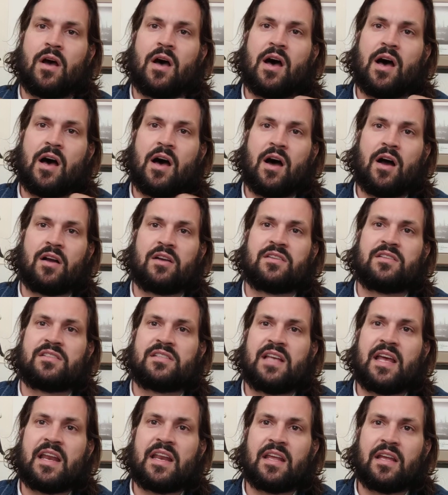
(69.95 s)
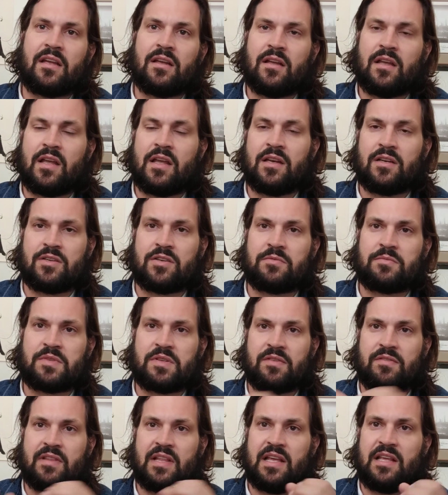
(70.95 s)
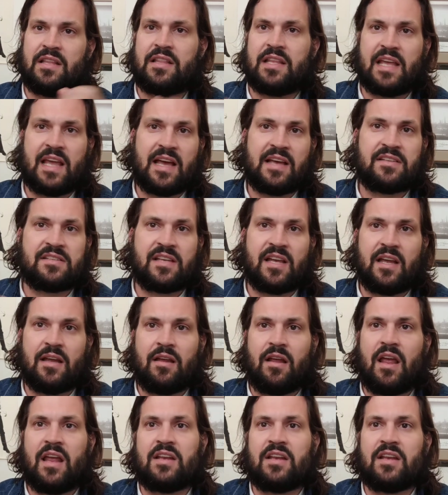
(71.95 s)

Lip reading: our setting in terms of the essay.